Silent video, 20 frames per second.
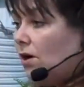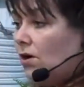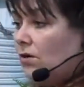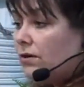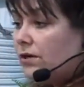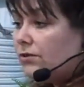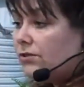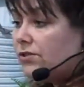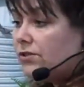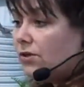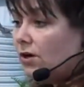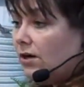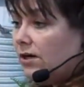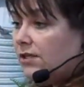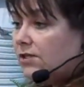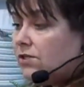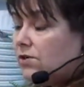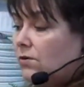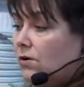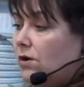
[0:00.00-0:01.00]
grow, it'll start
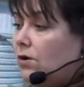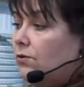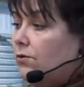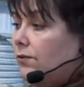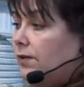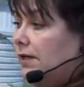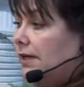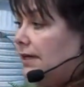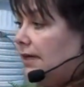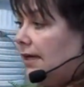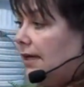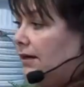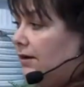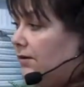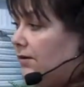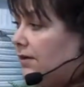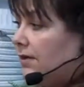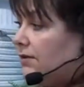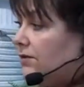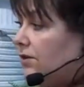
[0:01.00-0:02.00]
its growth,
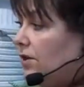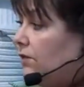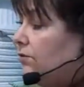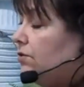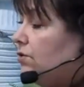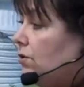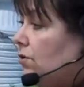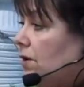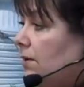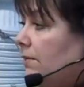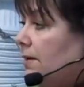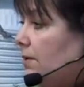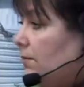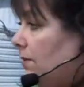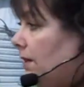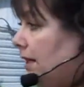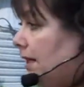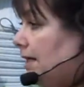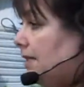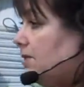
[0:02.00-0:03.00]
it'll go dormant
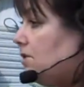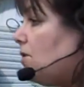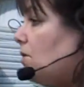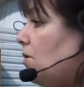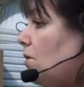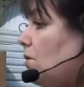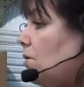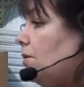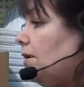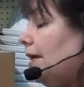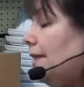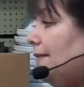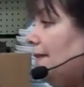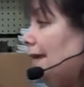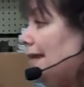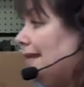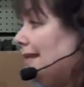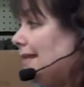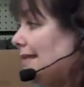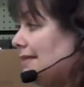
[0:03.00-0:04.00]
when it gets cold, and
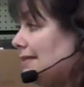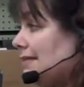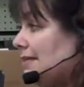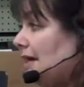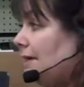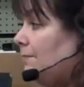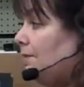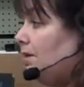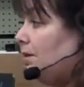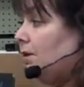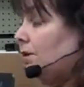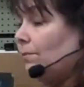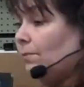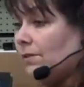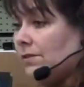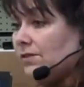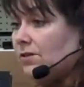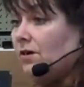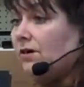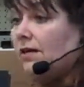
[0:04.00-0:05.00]
then this time of year, when
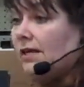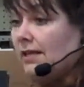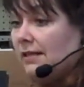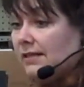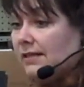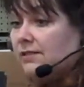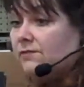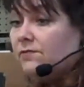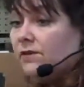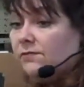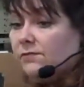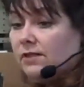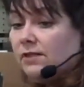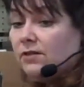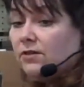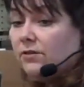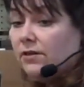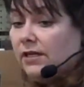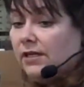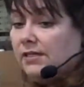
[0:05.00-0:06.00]
you start getting these 50
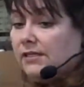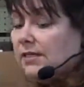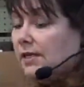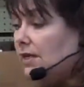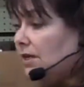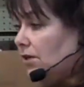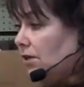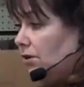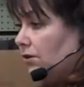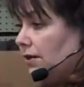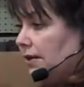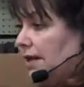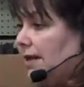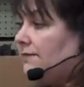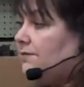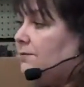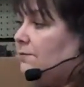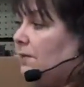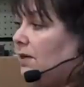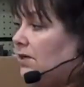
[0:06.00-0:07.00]
degrees, you're going to
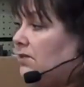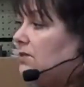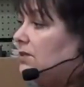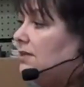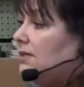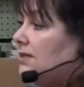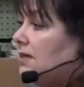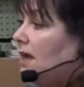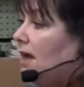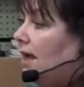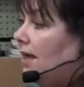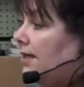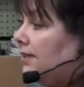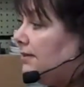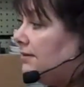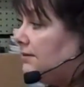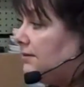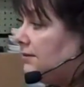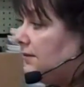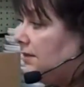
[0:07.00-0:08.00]
have spinach this high.
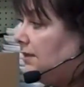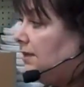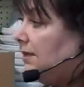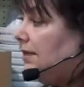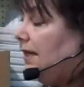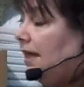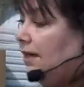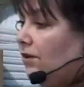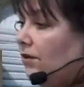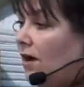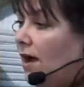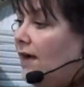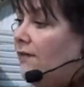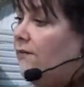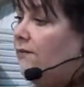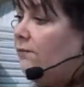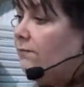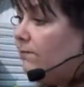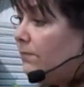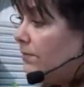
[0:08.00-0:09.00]
And you'll have
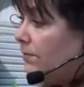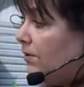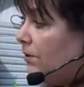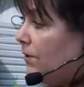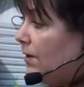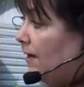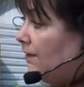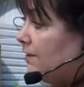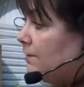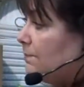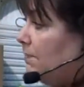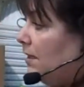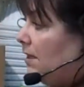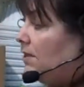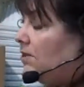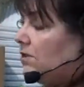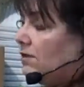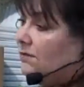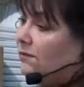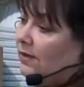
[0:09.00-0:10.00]

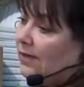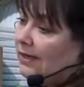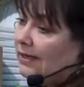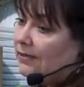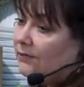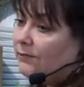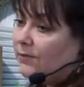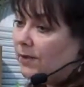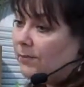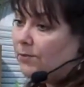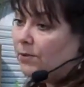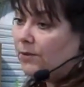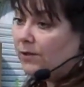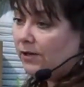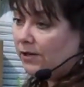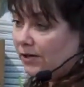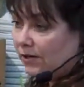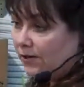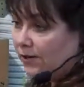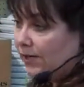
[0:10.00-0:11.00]
spinach in the
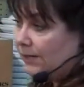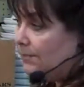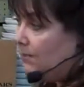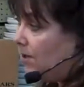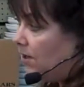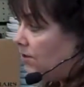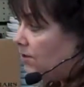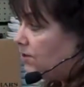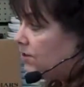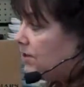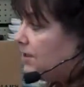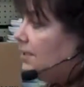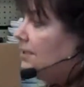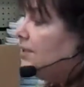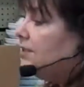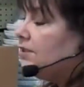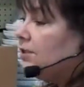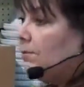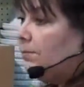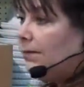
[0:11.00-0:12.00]
February or early March.
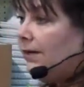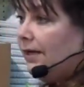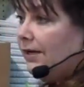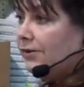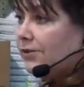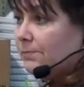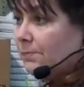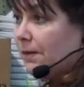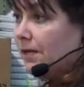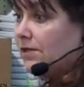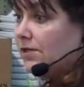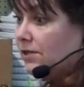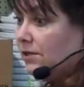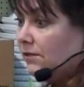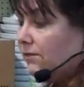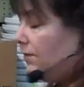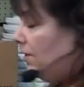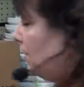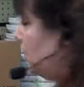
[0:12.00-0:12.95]
So plant your spinach in the